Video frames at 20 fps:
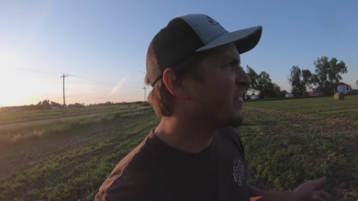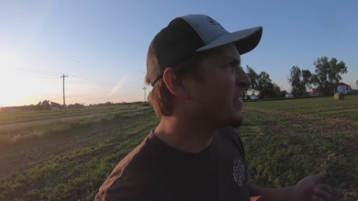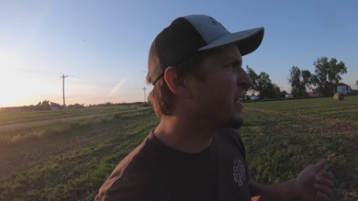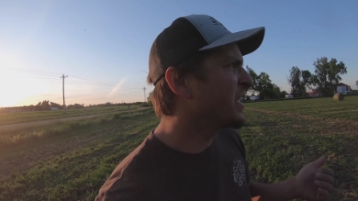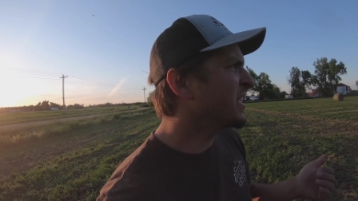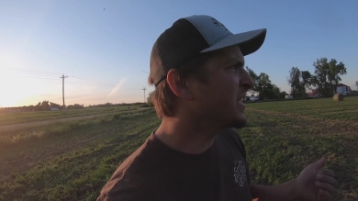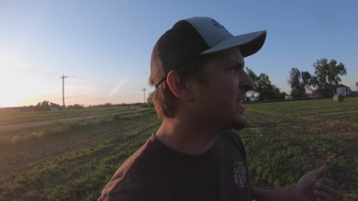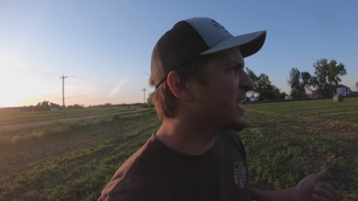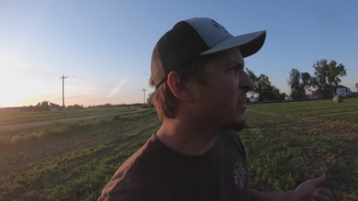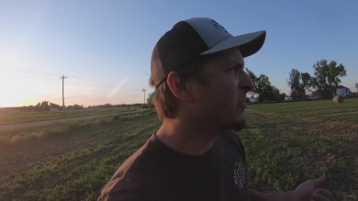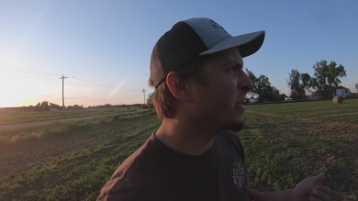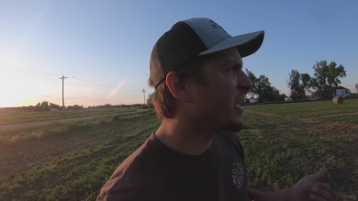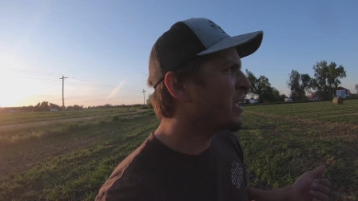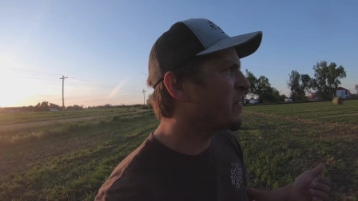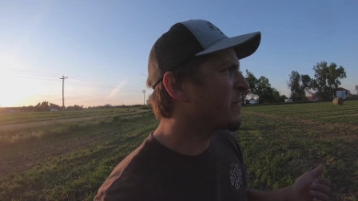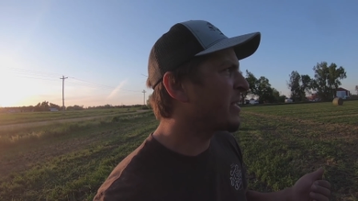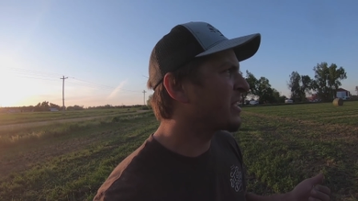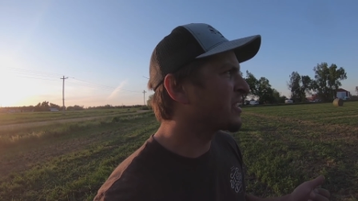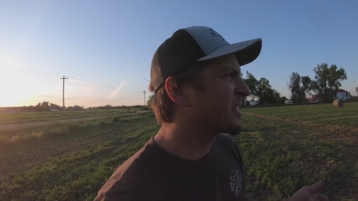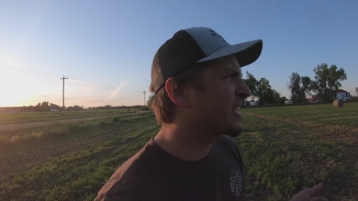This I
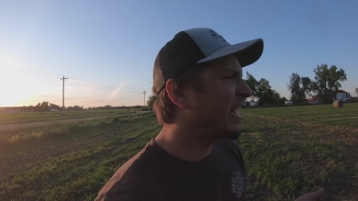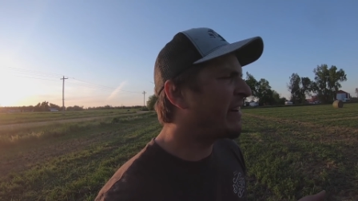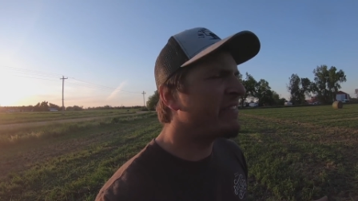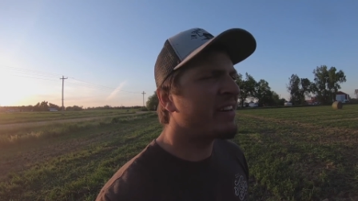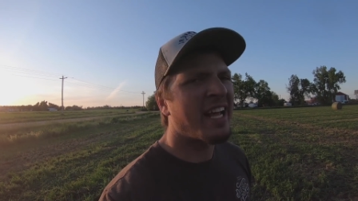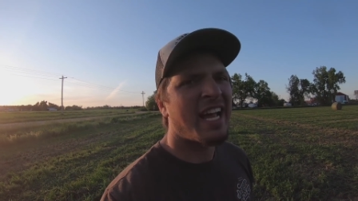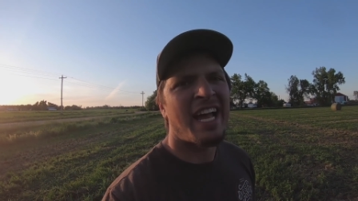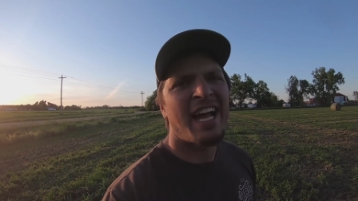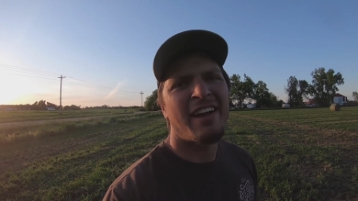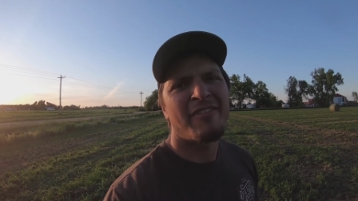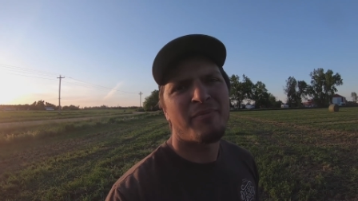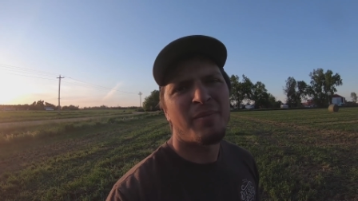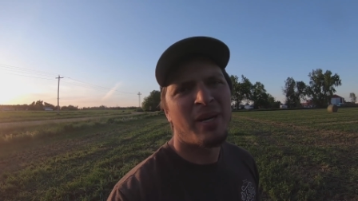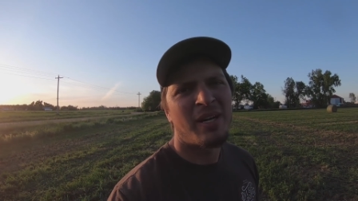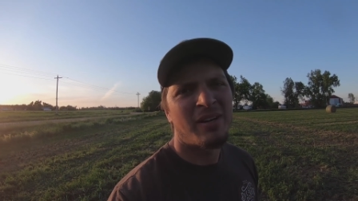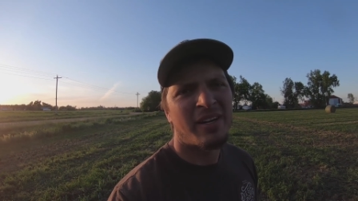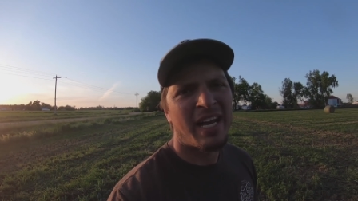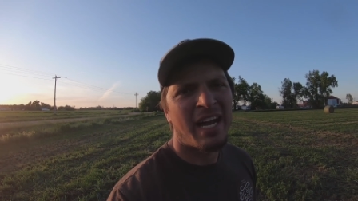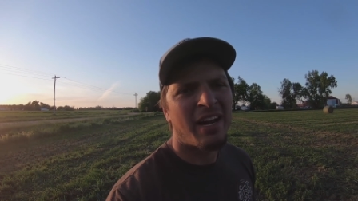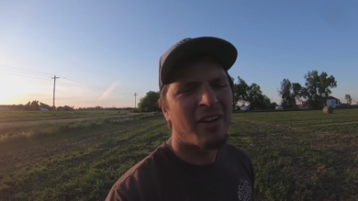ran about 7.5
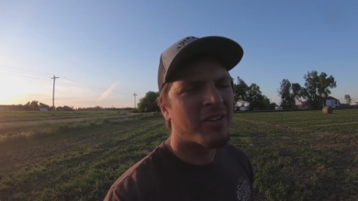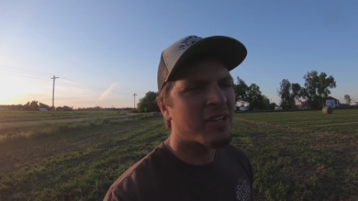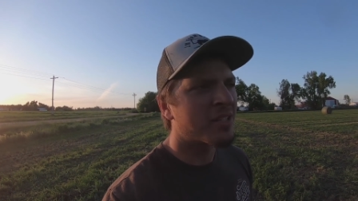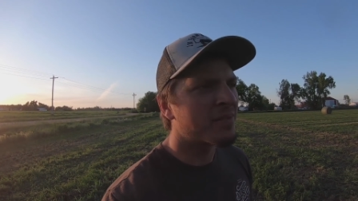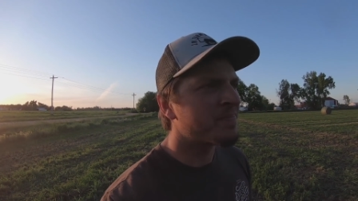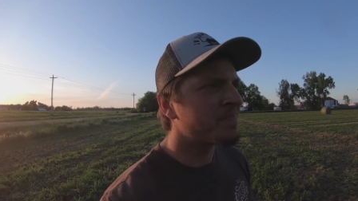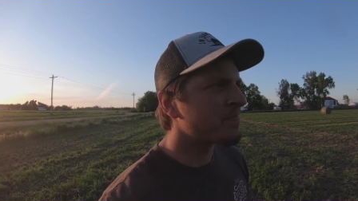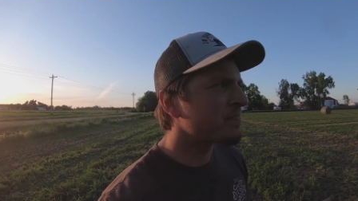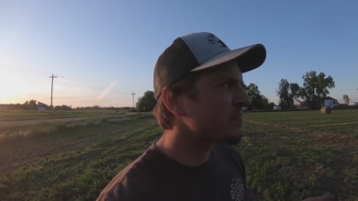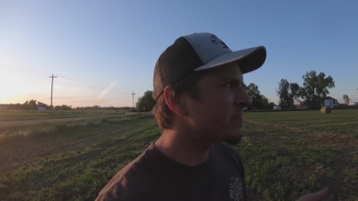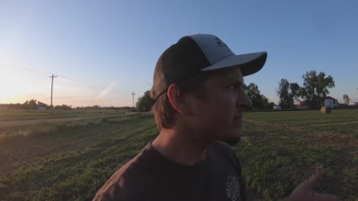miles an hour.